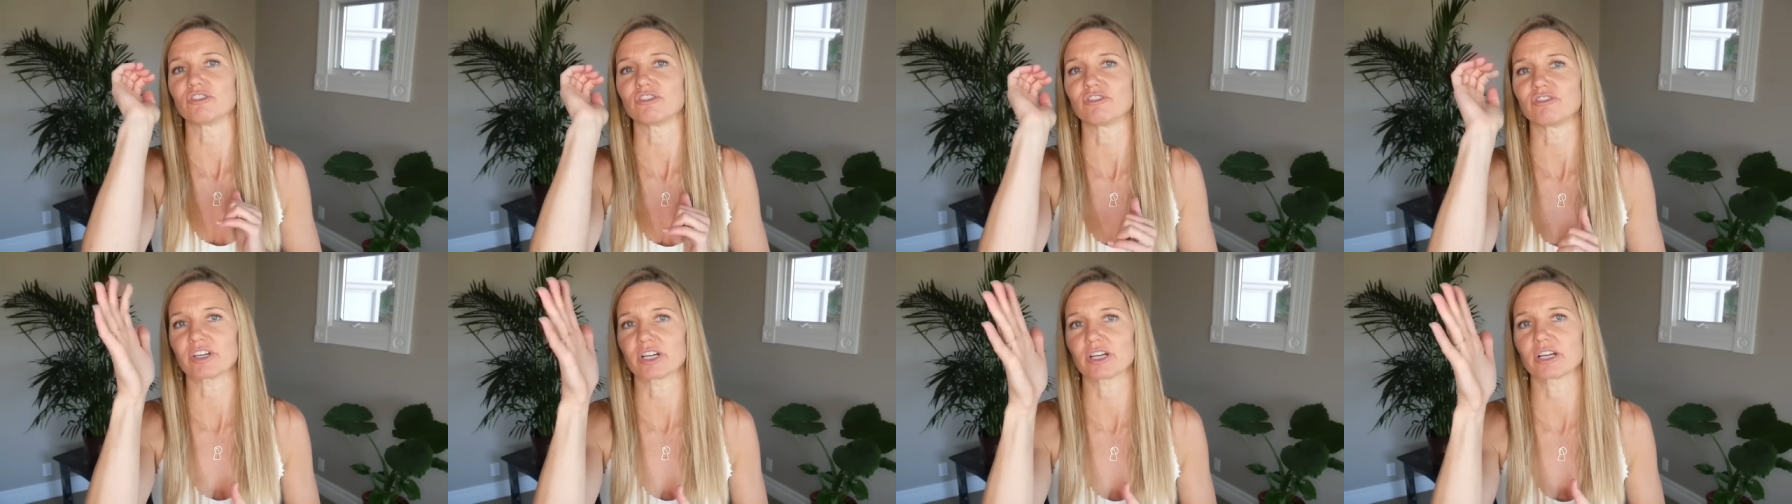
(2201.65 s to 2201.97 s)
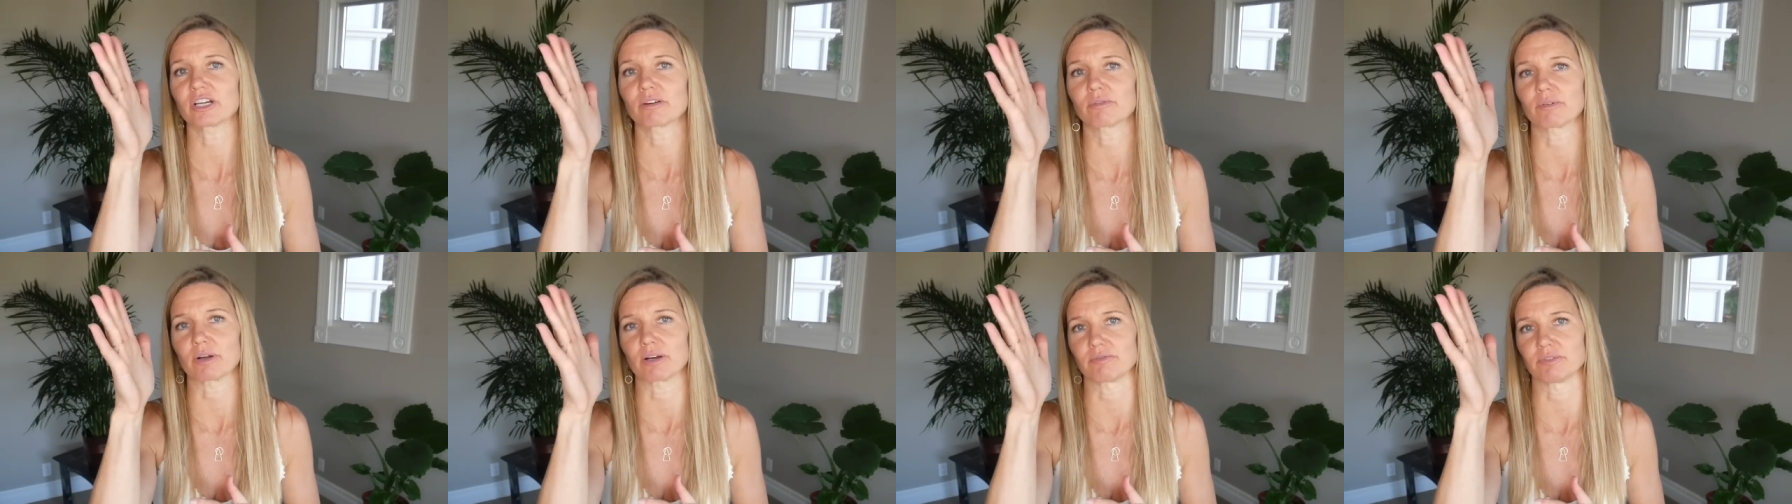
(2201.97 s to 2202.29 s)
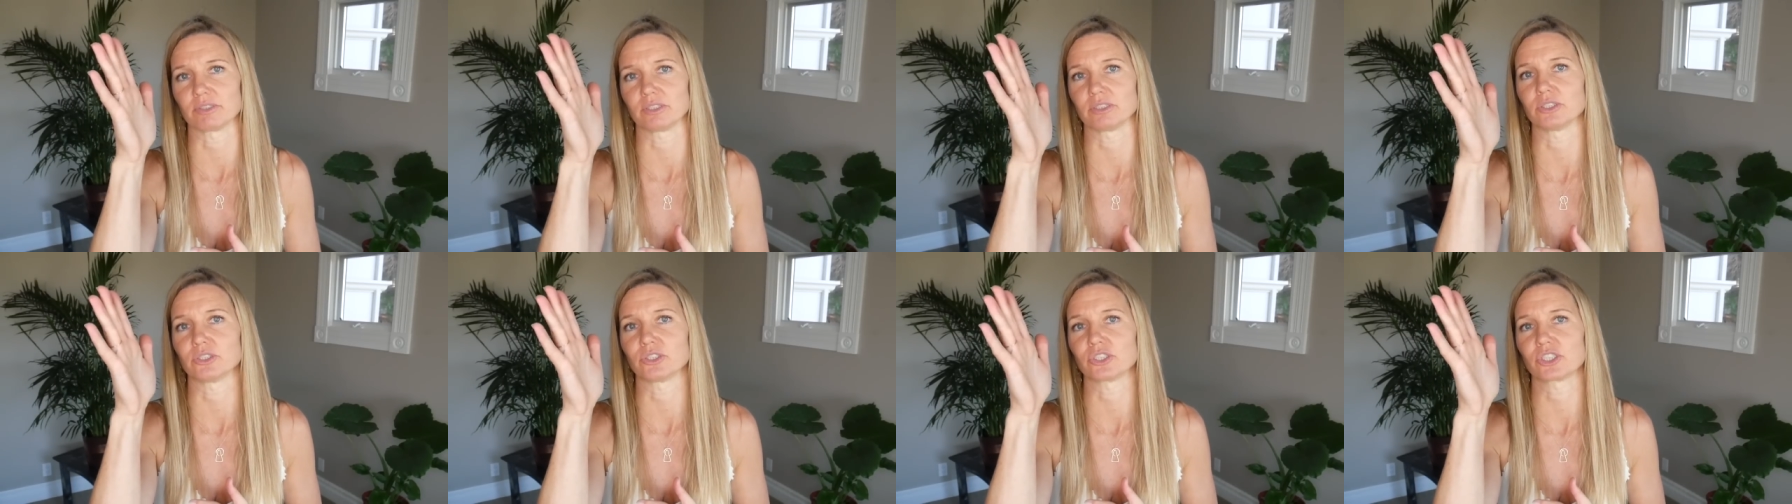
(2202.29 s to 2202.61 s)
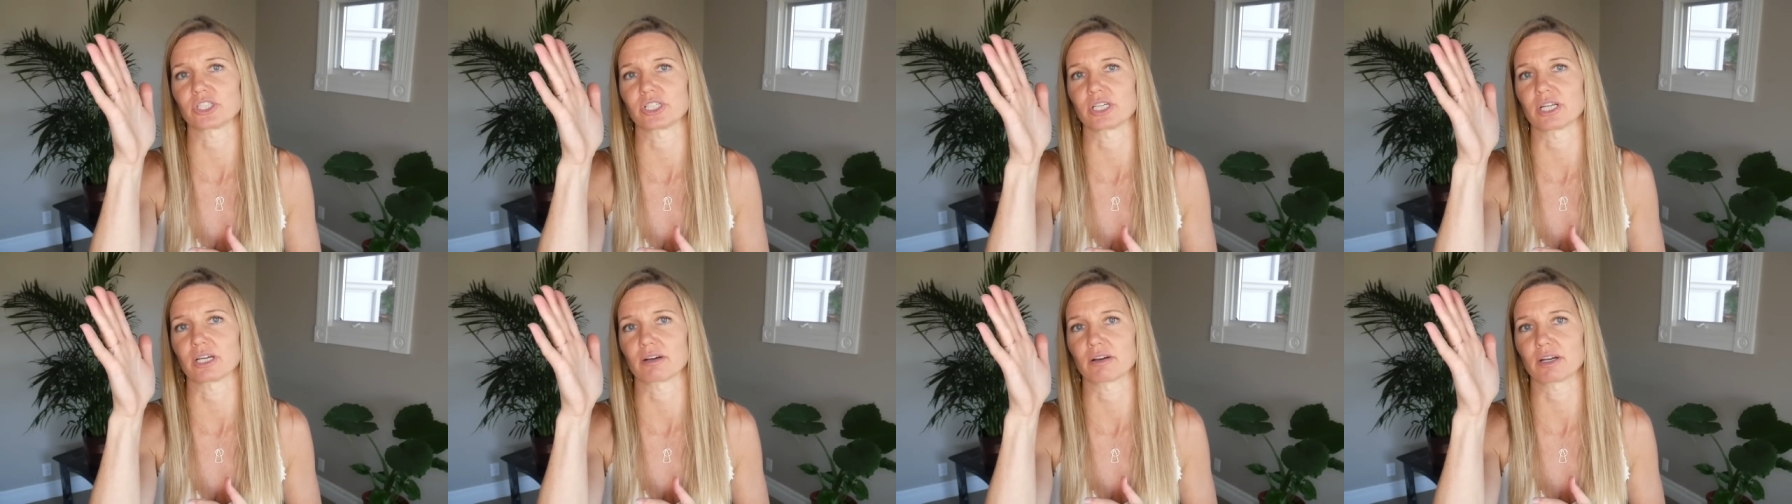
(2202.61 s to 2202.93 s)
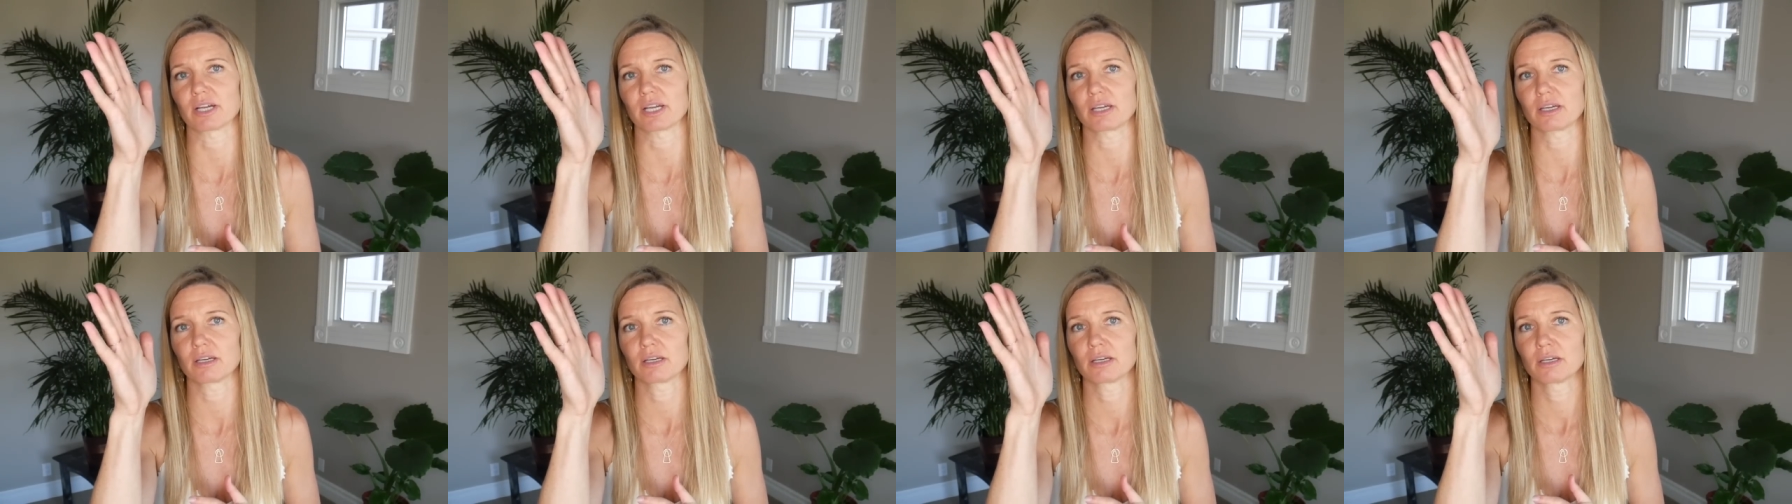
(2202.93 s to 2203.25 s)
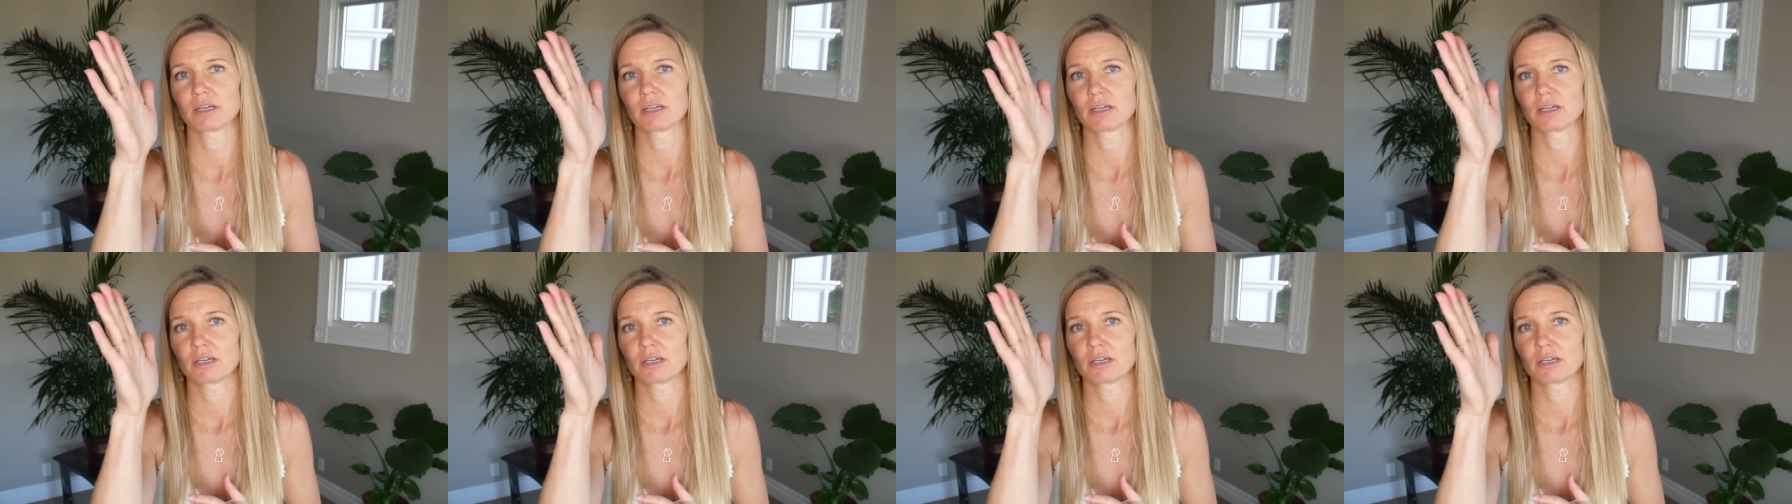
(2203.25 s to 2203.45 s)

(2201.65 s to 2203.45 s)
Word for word: very revolutionary.